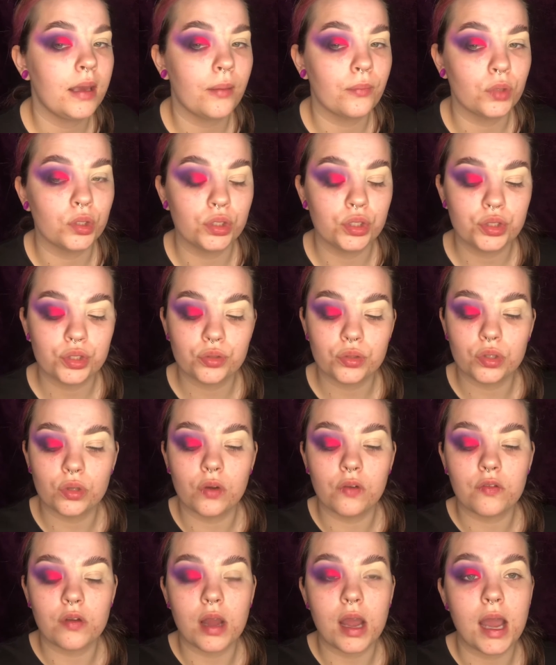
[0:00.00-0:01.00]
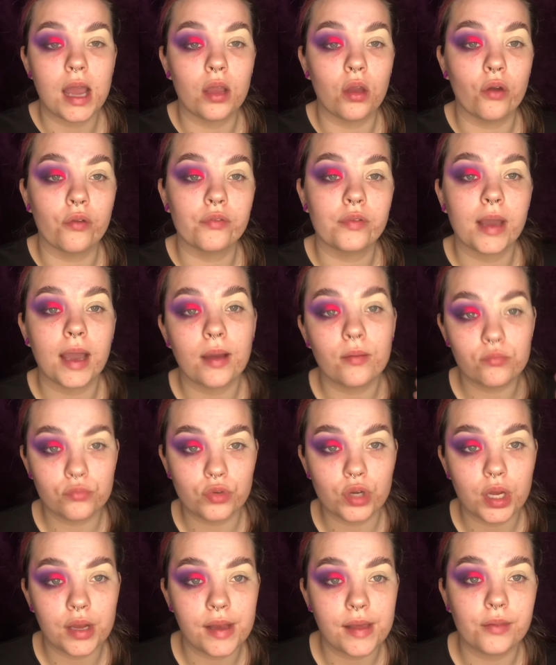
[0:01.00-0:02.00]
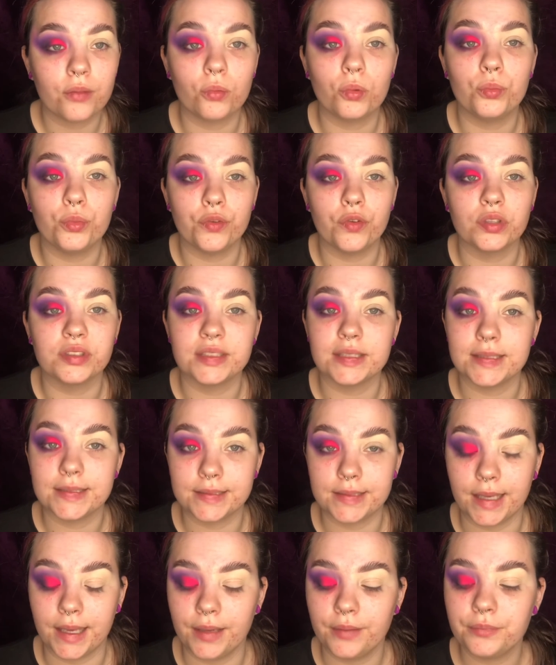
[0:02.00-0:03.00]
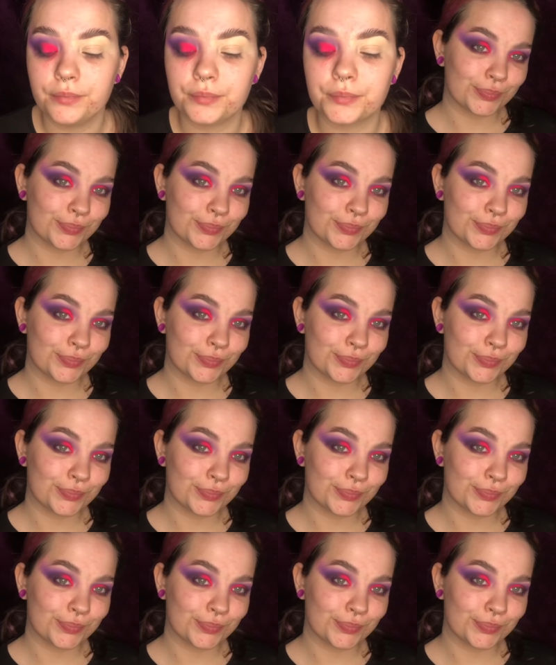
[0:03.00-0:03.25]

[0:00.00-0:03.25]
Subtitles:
I'm going to do the other eye off camera and then we'll move on to skin.